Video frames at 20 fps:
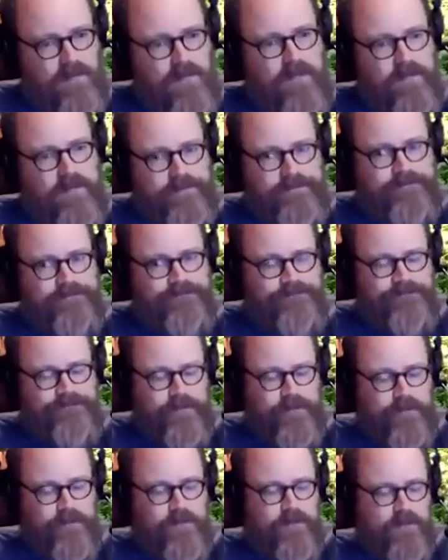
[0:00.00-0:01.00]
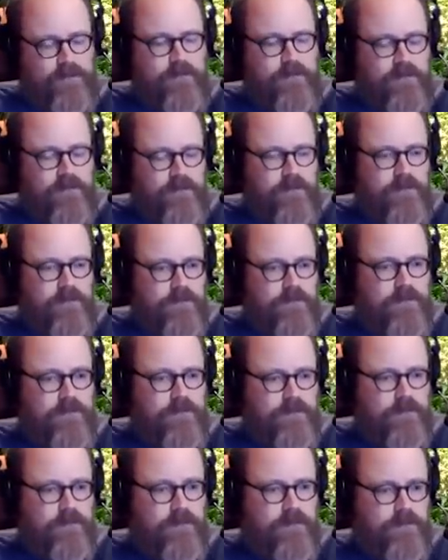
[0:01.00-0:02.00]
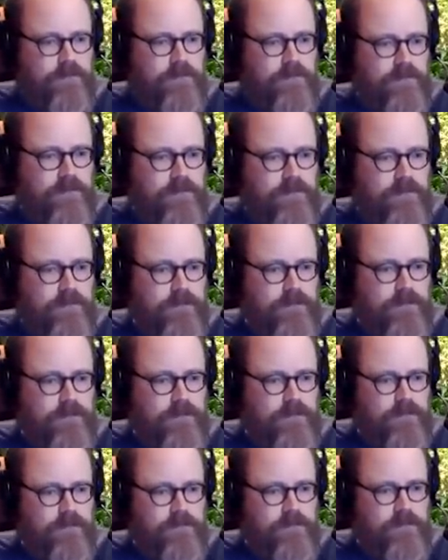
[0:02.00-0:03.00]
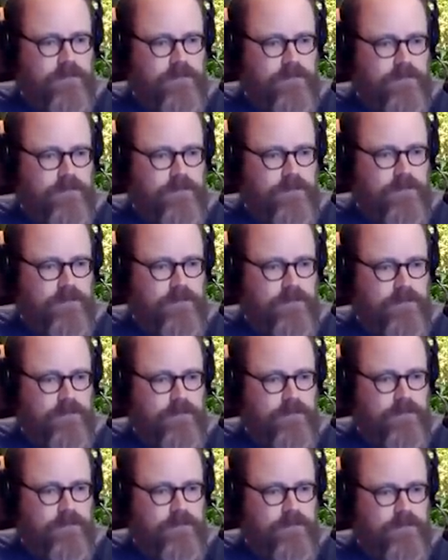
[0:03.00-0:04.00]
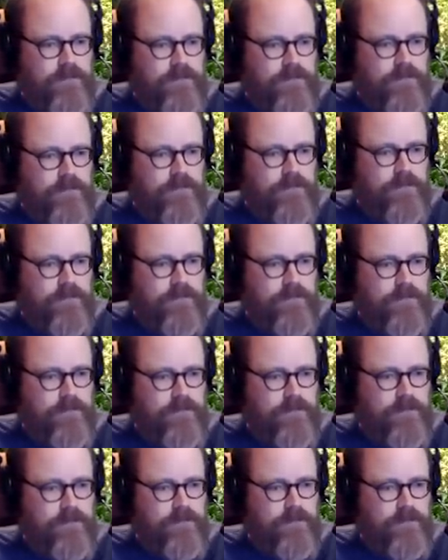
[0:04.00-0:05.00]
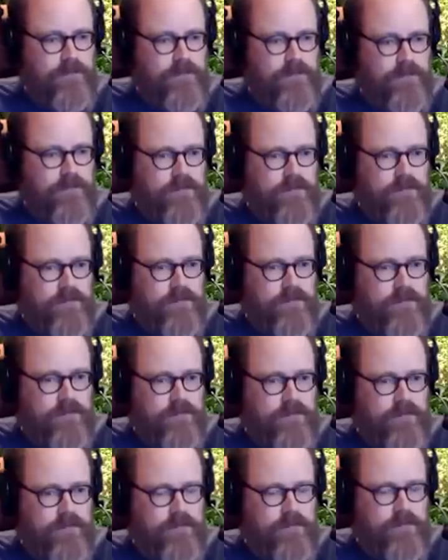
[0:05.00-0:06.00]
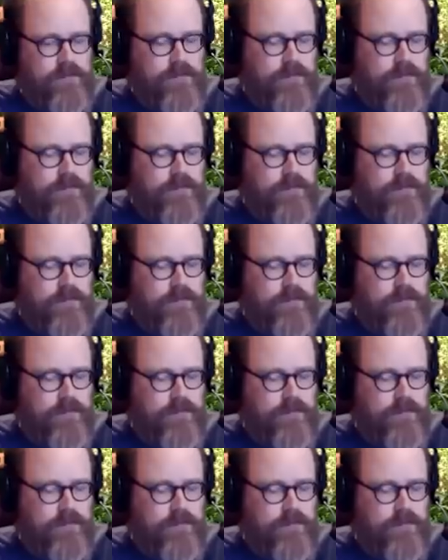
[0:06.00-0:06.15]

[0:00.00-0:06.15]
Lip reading: [no speech]